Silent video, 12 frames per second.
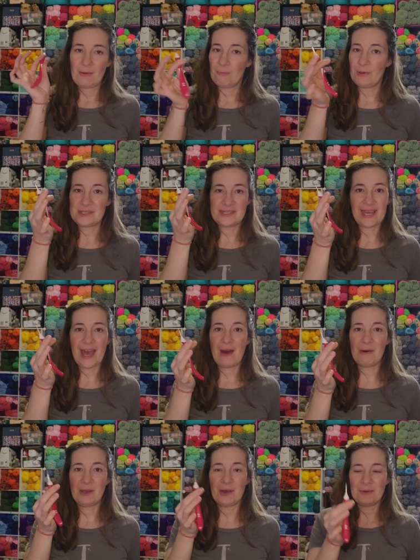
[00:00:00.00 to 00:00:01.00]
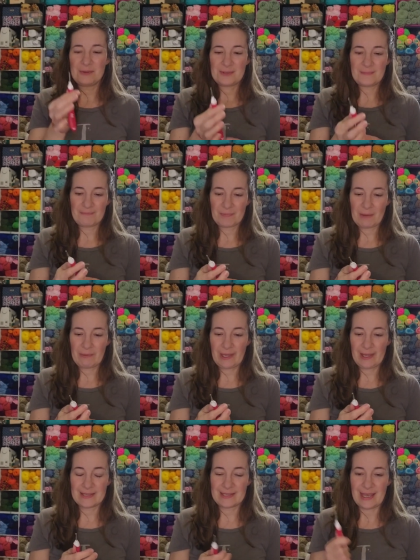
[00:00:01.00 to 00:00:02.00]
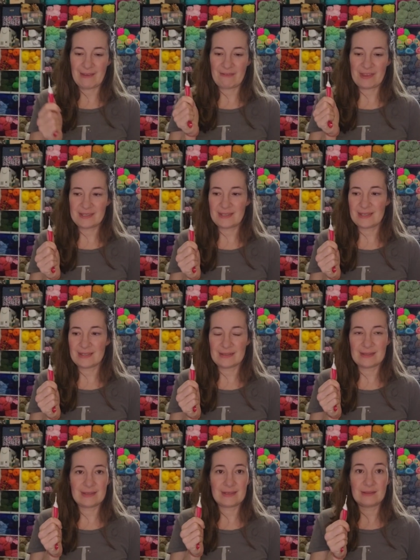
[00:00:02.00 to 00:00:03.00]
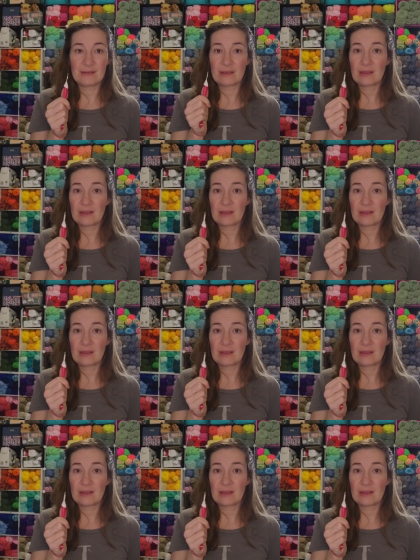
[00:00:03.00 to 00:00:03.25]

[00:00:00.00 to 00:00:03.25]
We'll see how it goes, because if this is